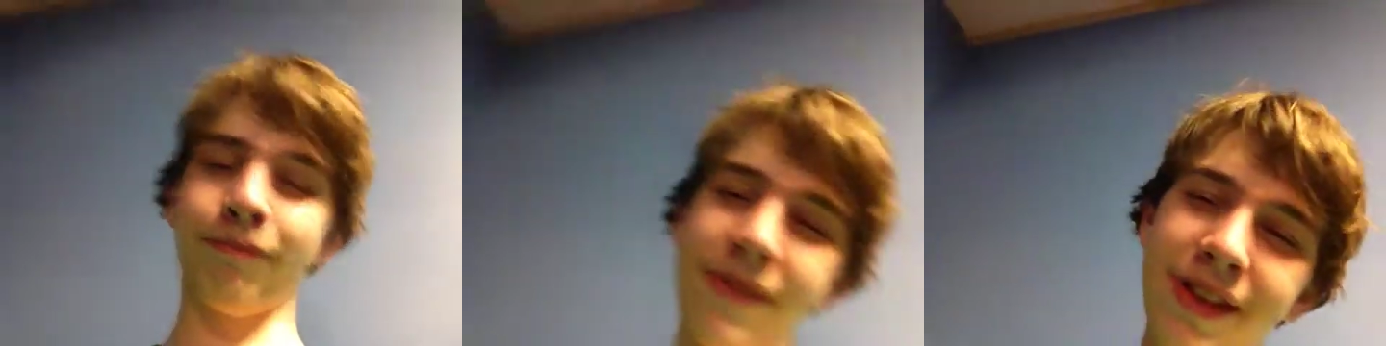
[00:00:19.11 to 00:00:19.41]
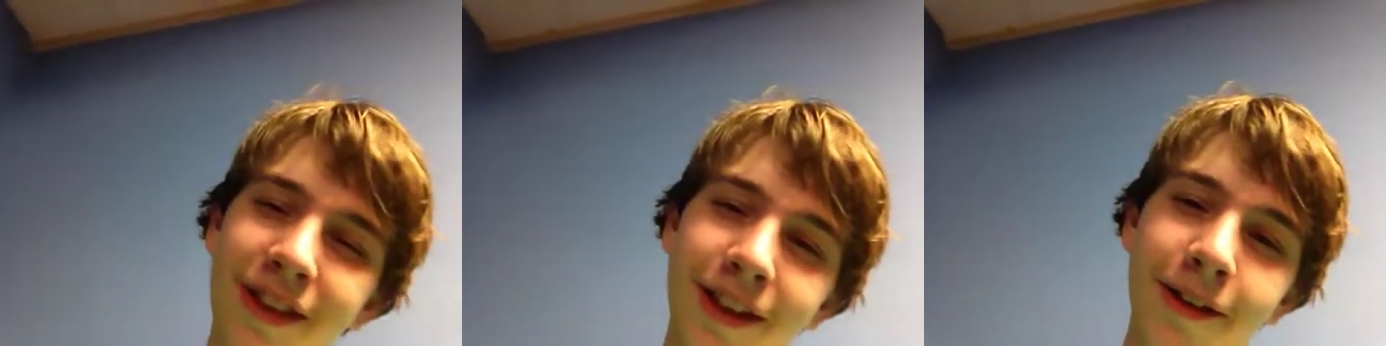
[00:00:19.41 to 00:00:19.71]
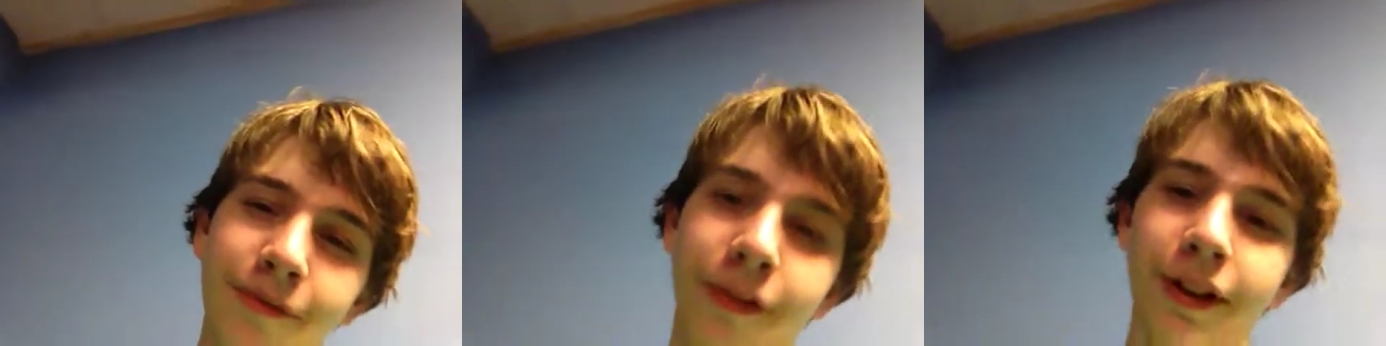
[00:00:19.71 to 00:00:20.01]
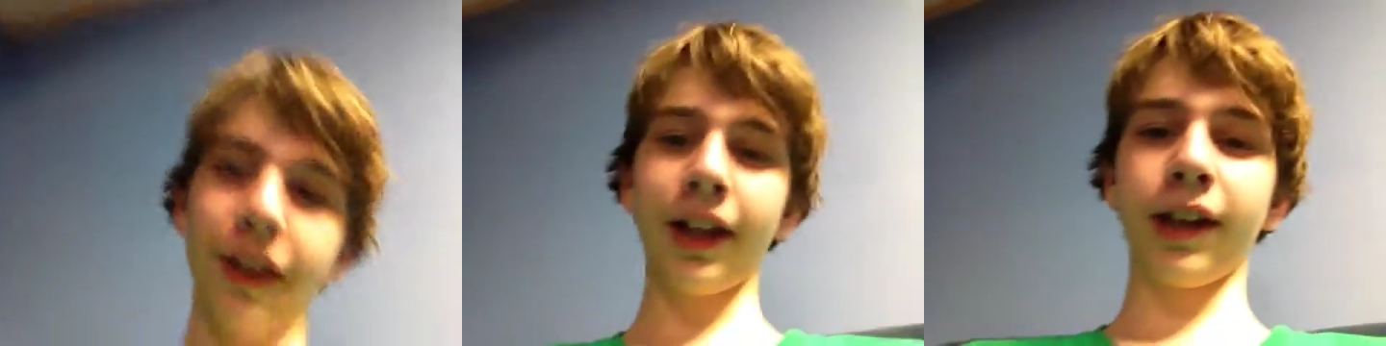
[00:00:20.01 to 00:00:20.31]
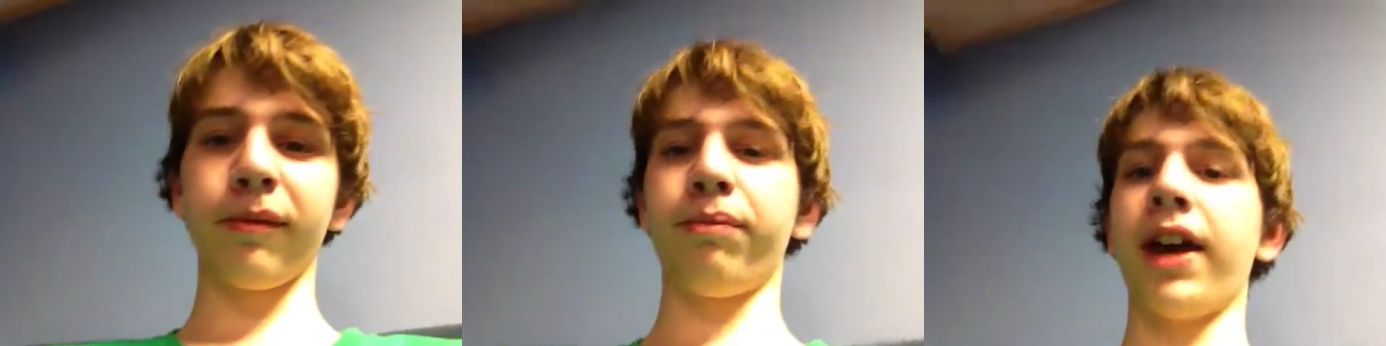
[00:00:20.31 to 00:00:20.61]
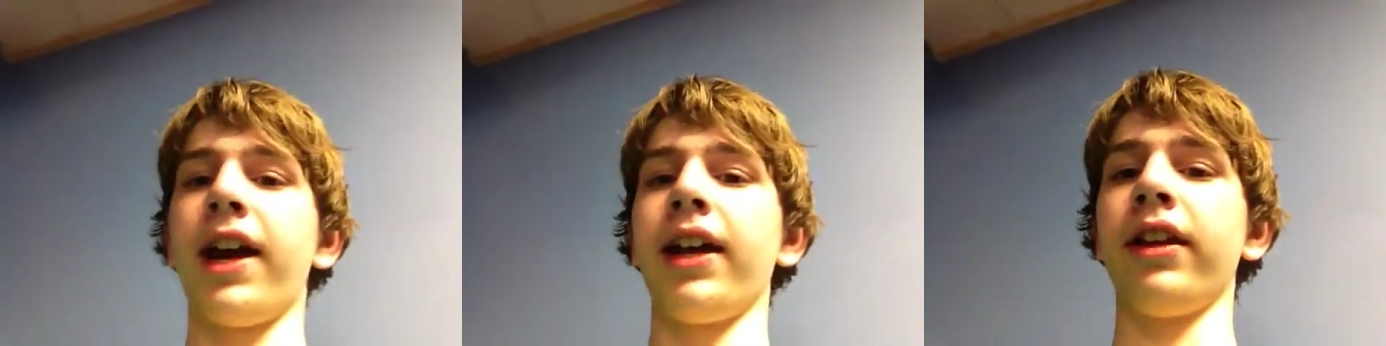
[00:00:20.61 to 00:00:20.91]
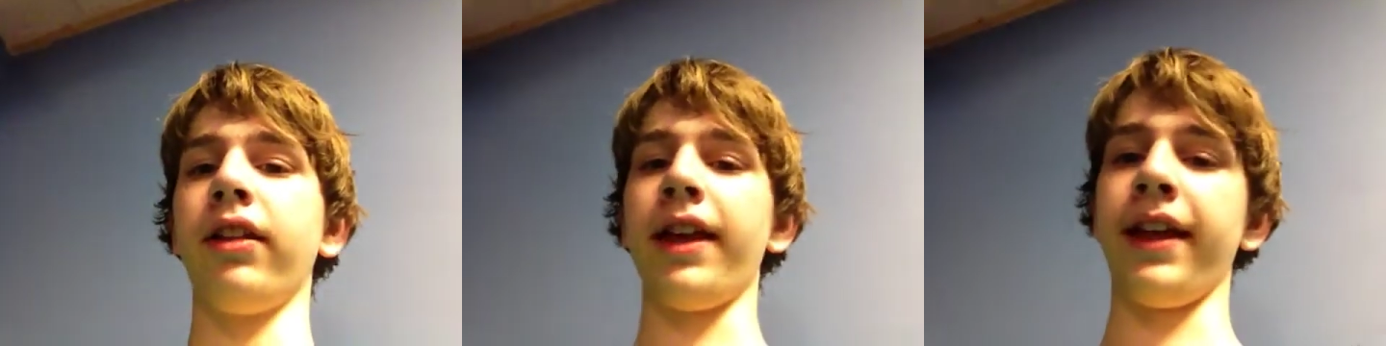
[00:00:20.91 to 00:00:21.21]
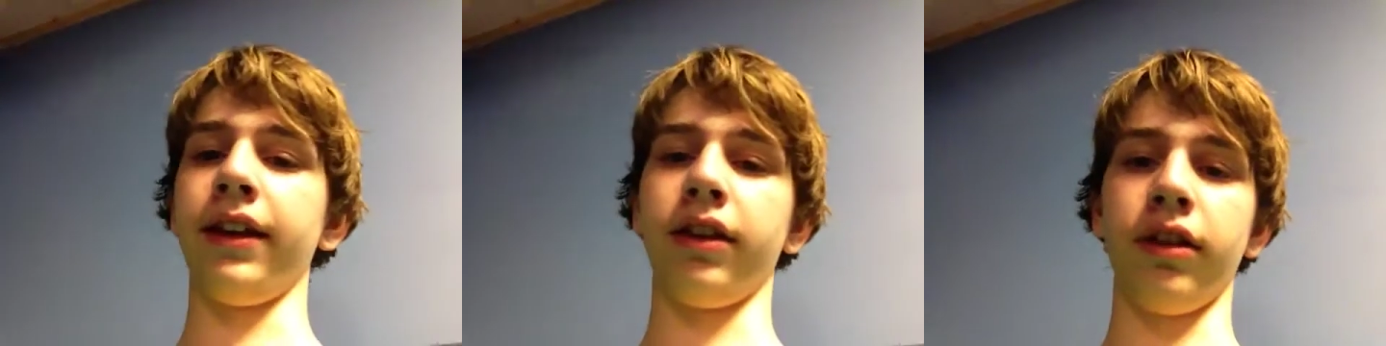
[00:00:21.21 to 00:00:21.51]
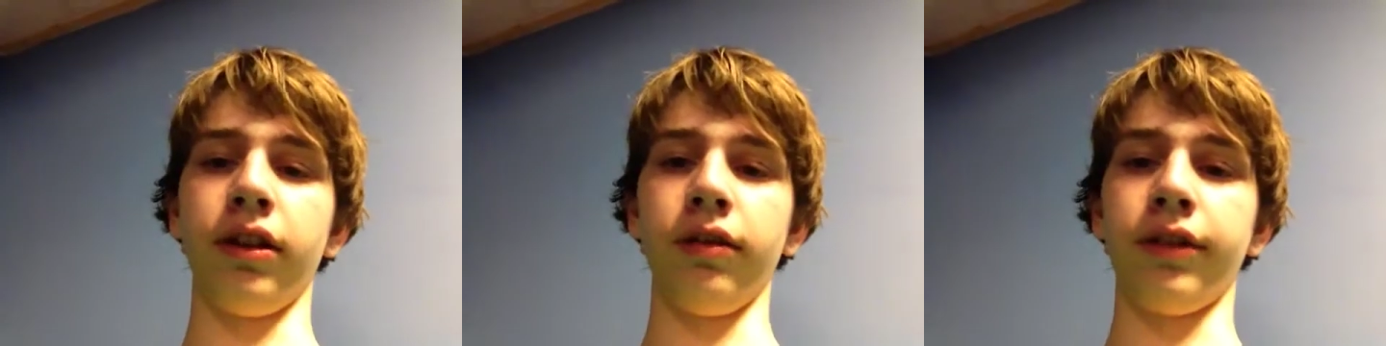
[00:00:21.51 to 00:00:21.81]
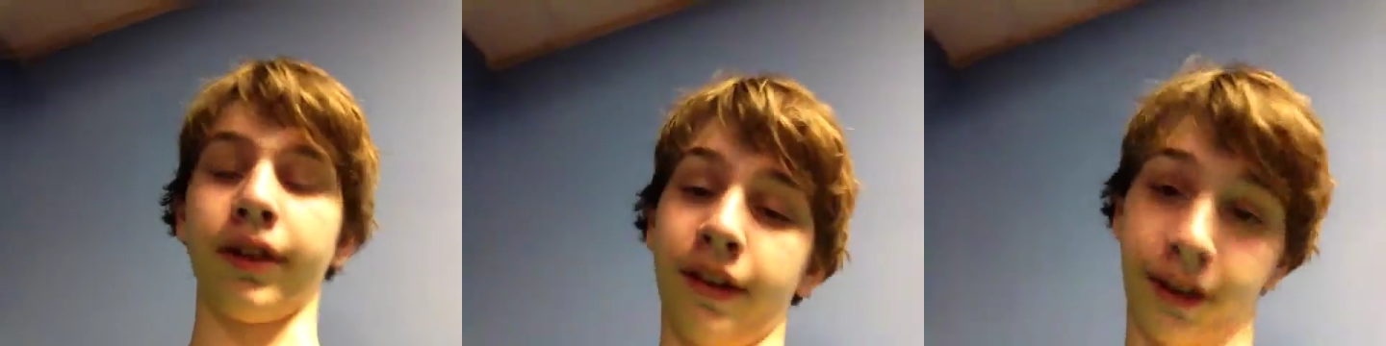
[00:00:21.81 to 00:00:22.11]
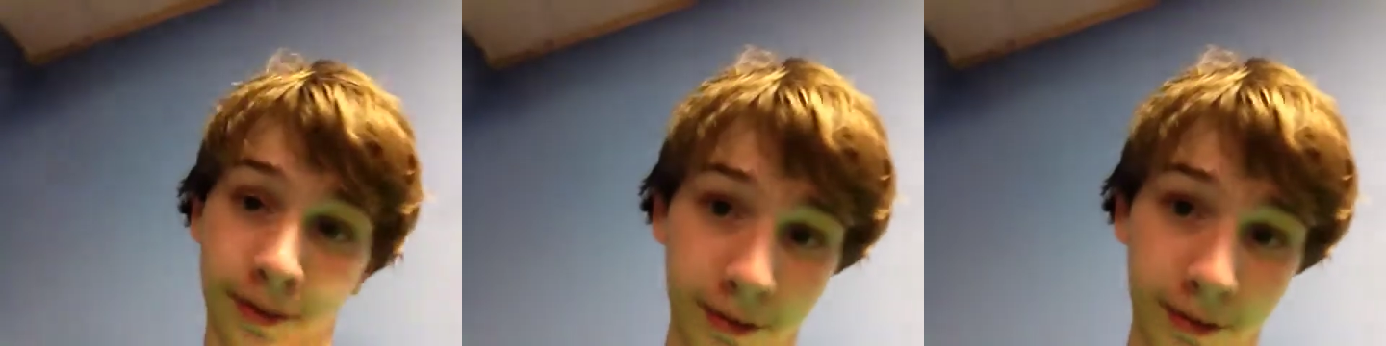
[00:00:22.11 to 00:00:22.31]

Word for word: yeah, really kind of bad and good news at the same